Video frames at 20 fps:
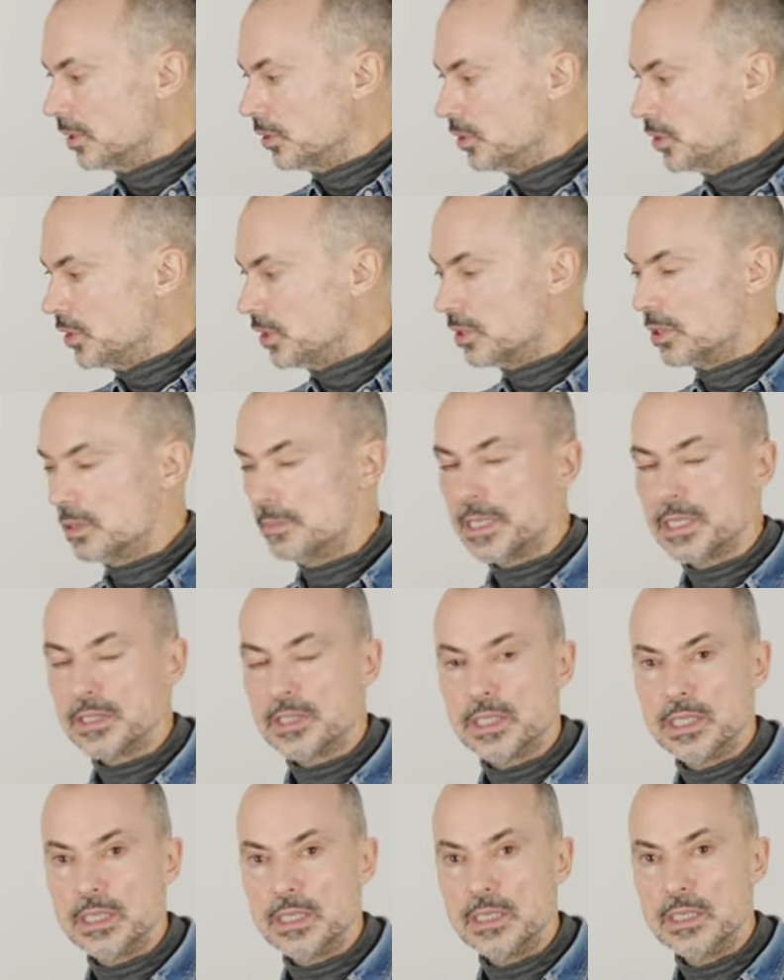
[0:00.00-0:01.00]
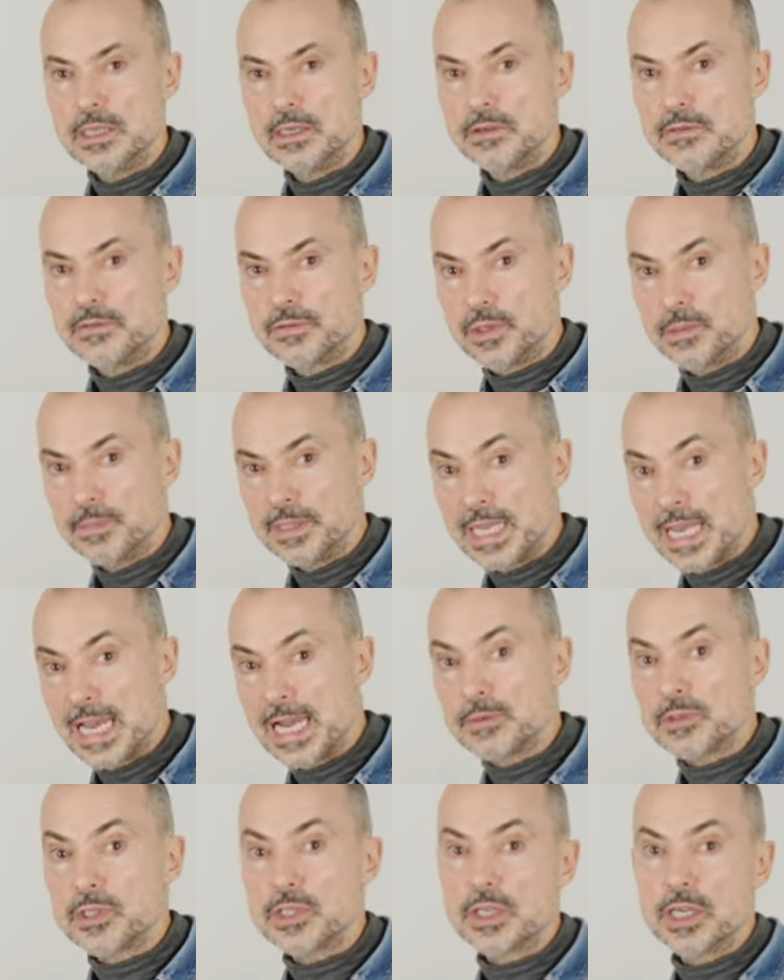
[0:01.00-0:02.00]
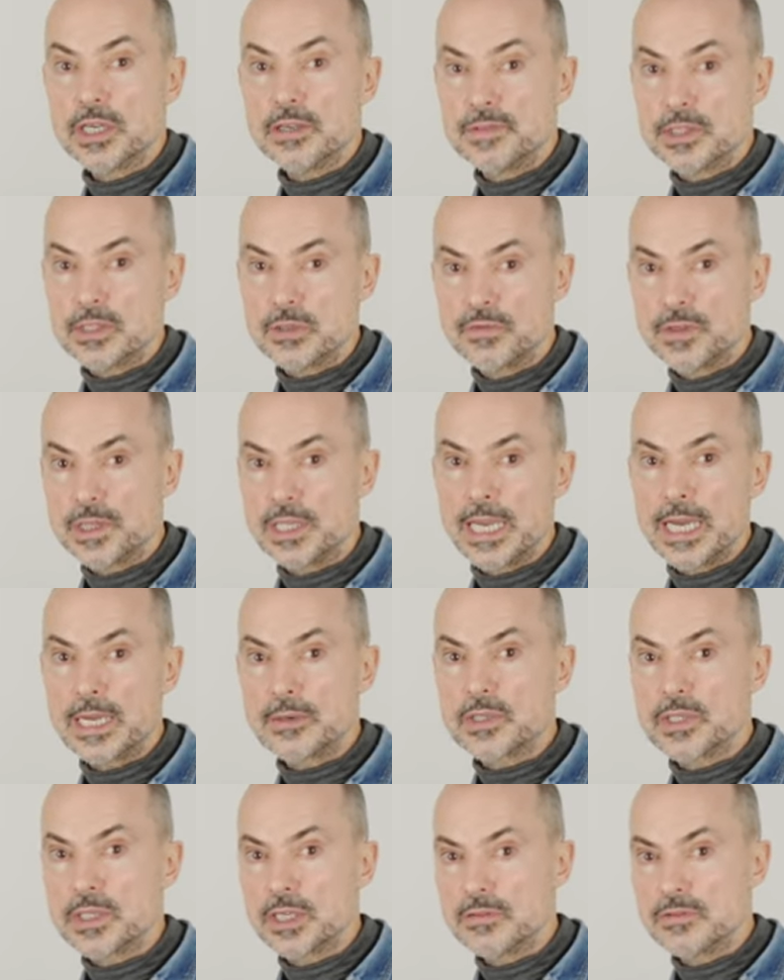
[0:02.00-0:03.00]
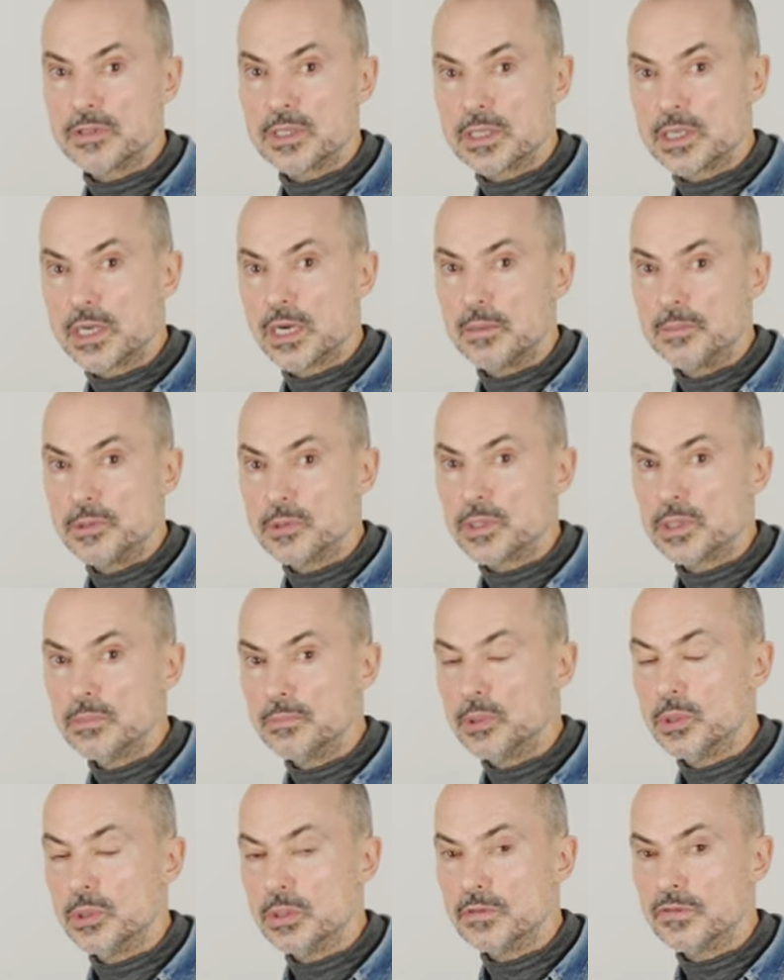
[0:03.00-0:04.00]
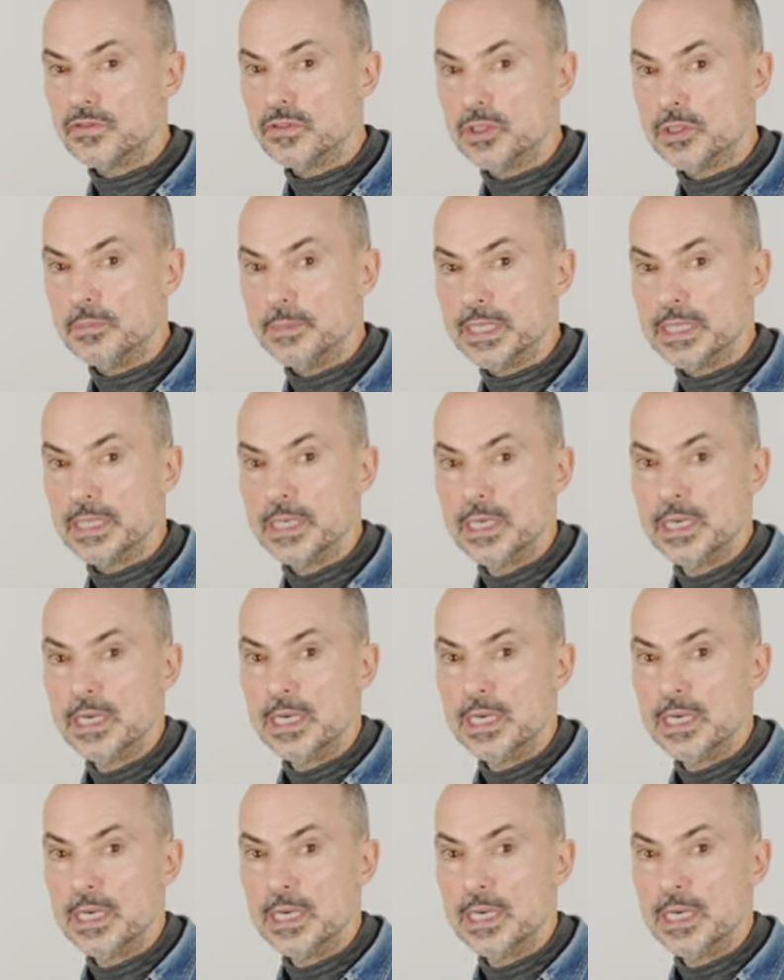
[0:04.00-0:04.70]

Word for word: durability from the outer surface for the outer surface of the garment was important for me.